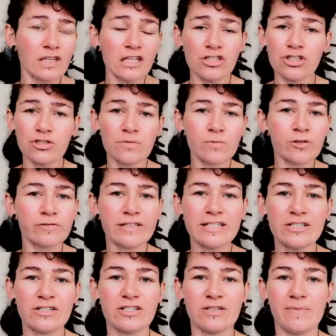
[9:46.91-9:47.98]
Do more
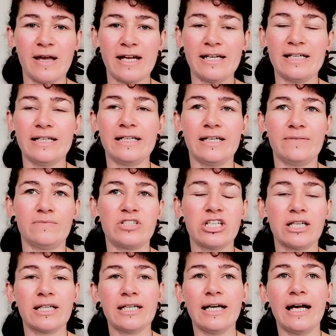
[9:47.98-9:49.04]
research about it and
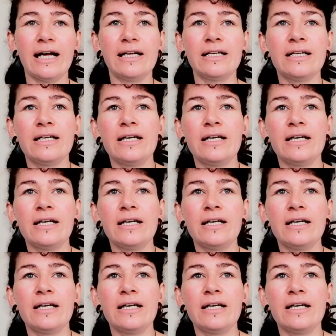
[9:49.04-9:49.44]
check it out.